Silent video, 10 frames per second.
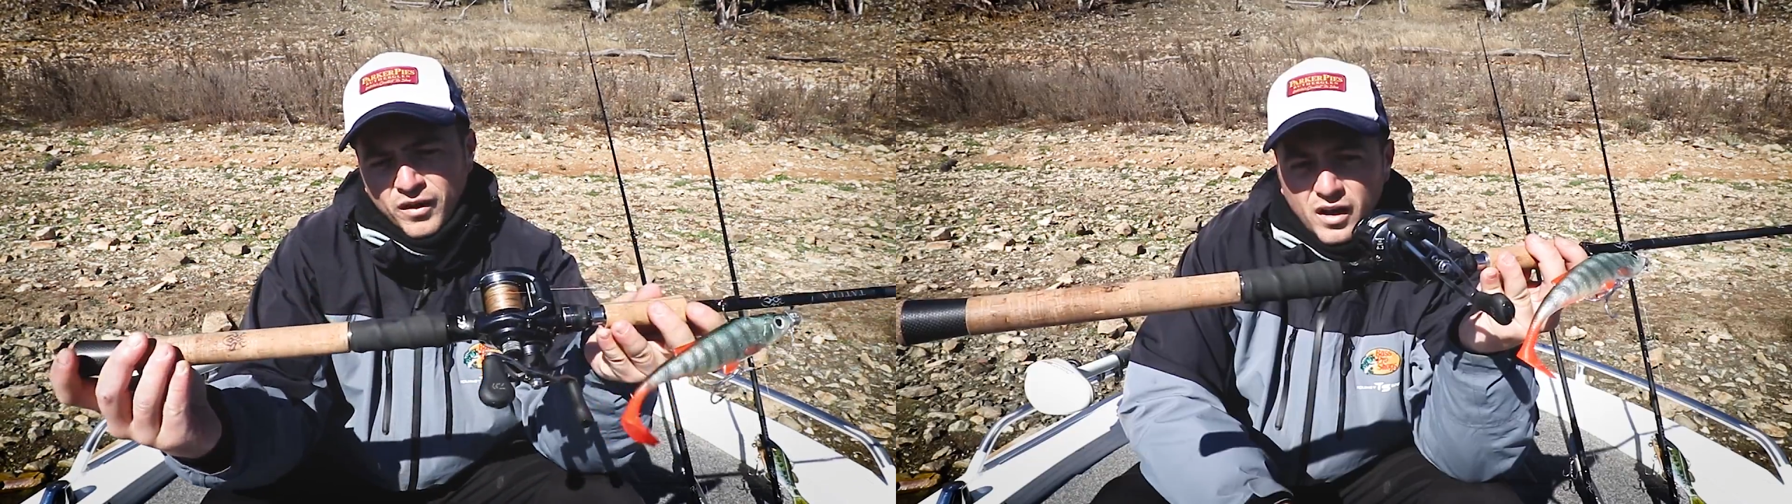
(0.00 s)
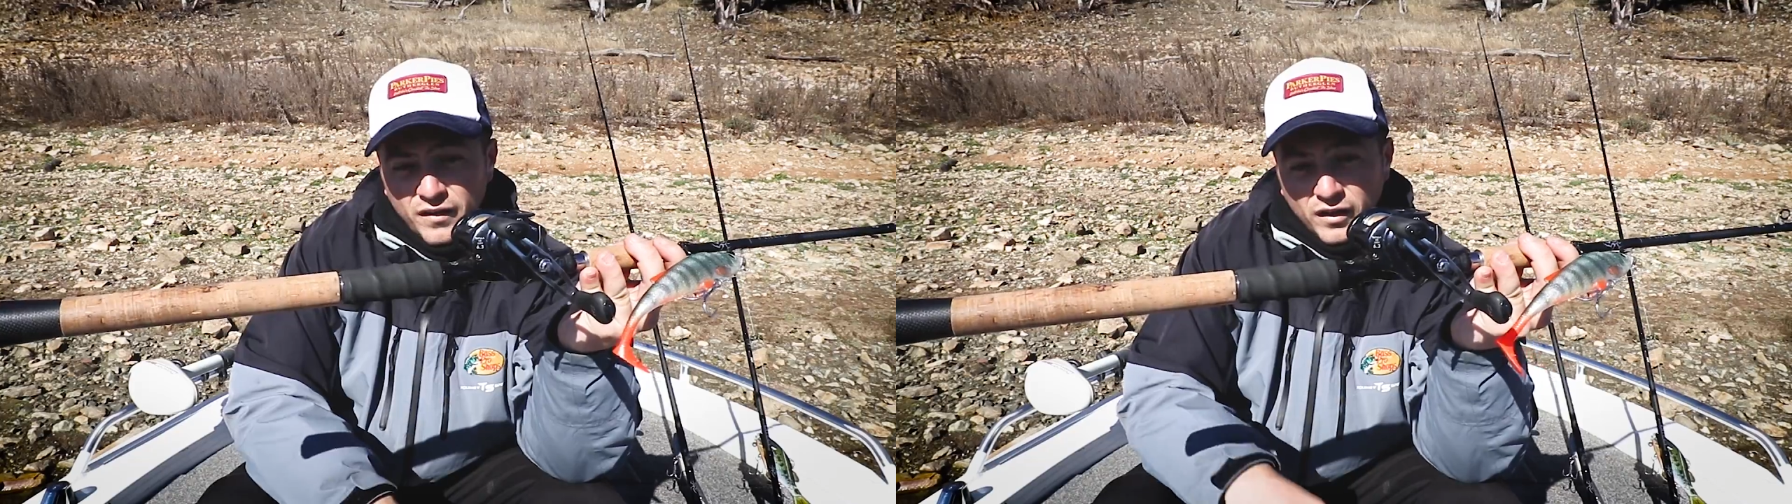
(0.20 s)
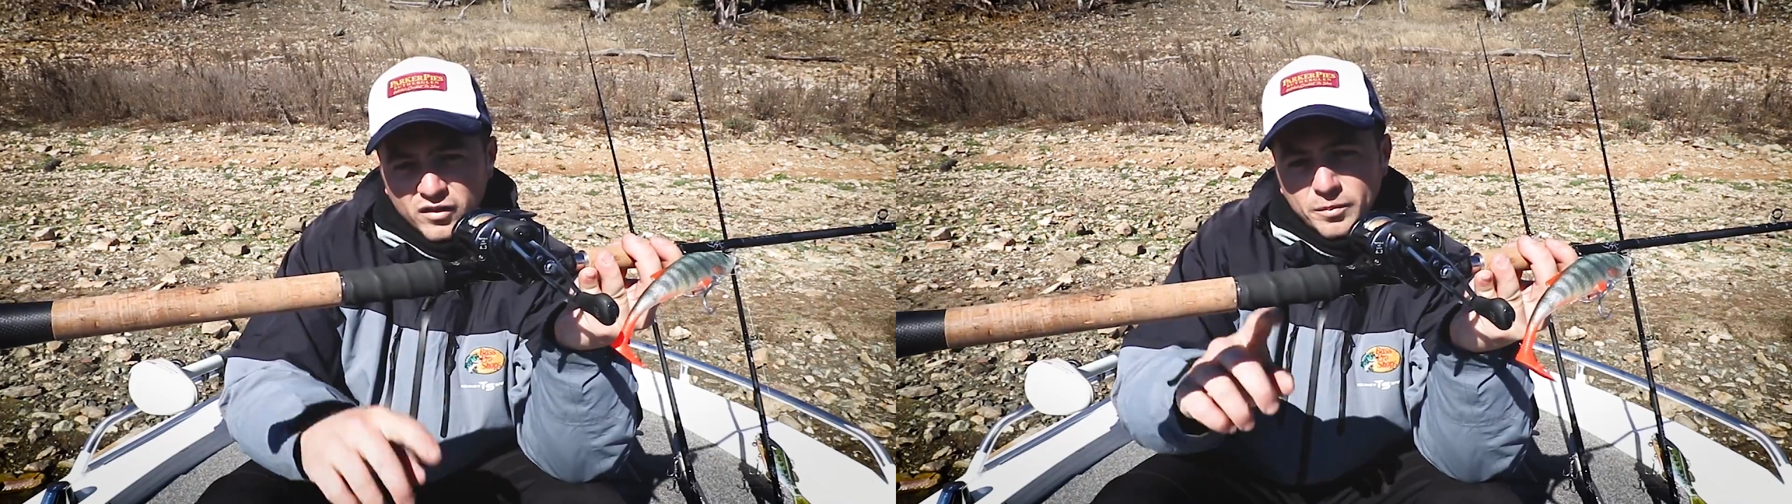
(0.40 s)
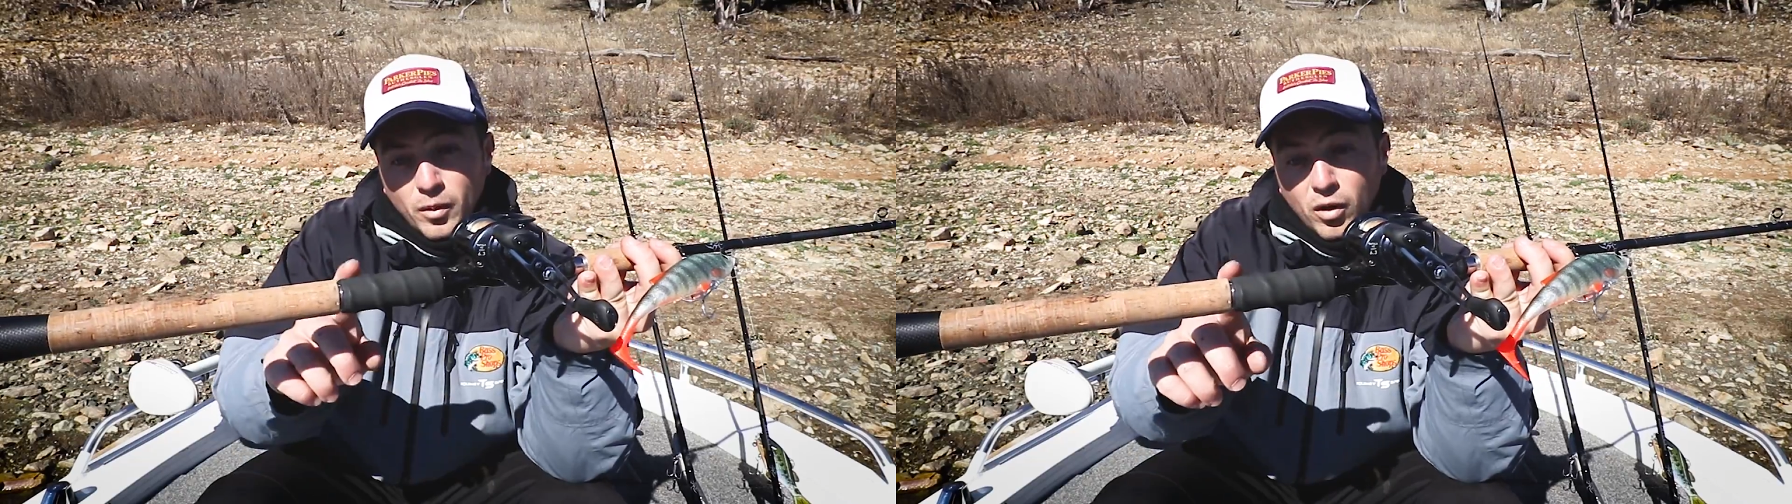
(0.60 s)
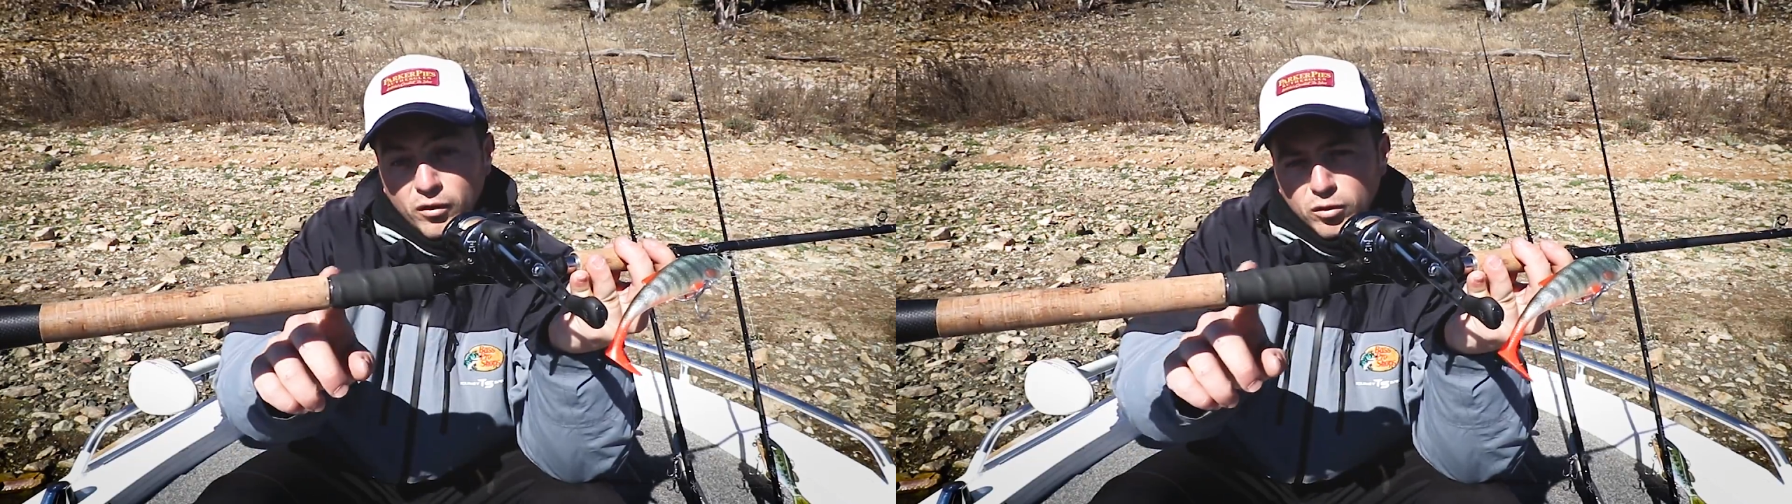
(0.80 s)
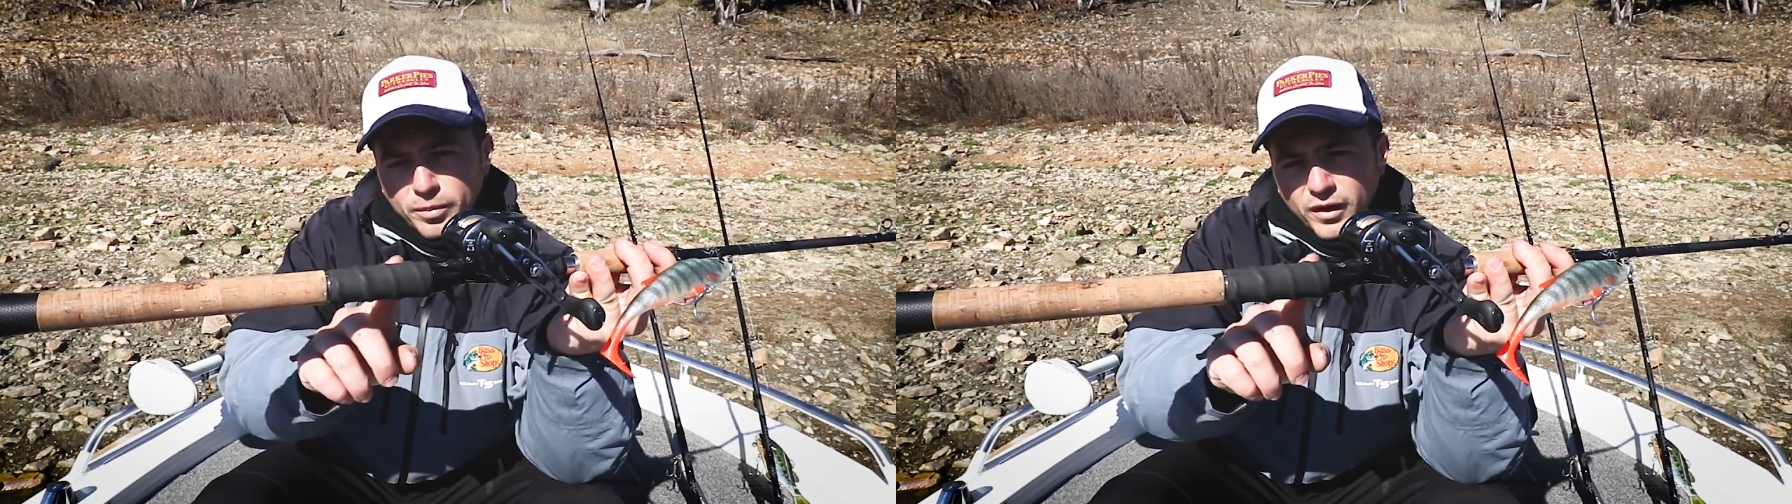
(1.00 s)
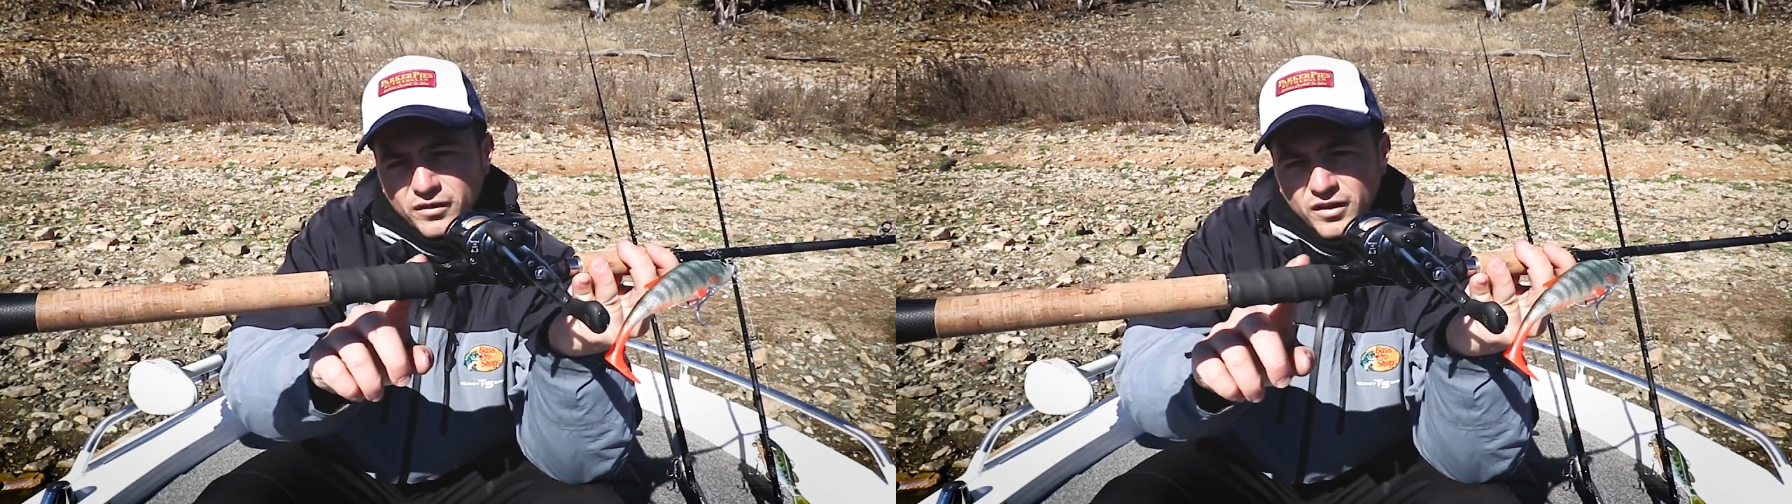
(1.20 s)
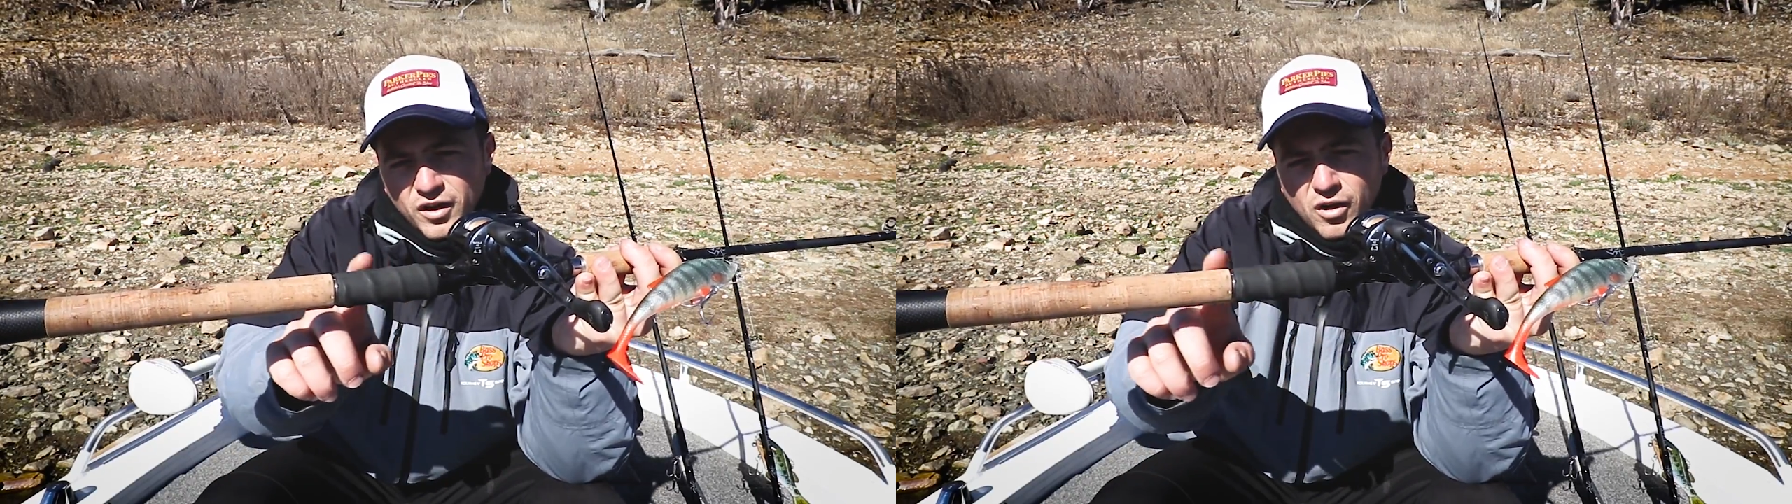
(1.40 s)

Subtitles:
And that spiral piece that you